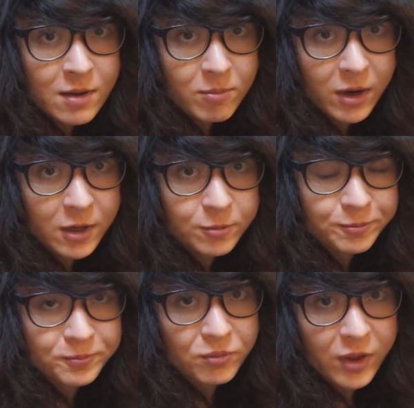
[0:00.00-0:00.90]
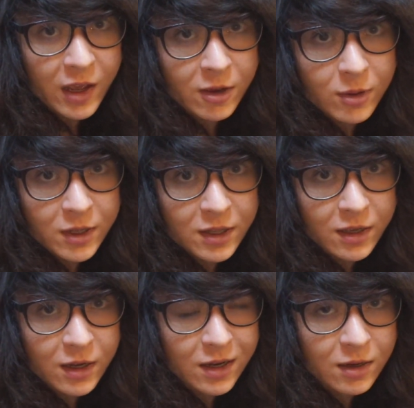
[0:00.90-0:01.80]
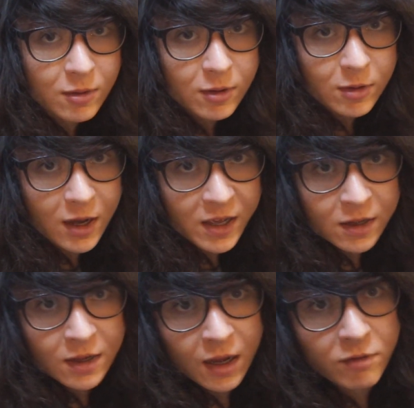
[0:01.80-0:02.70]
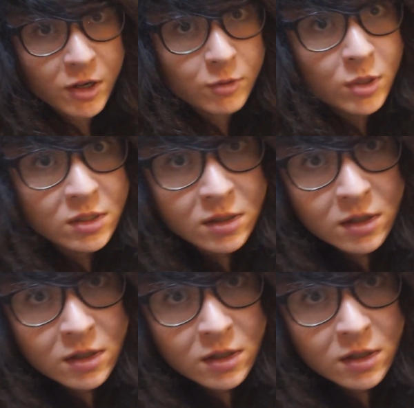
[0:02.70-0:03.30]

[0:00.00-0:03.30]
But anyways, bye. Have a good one.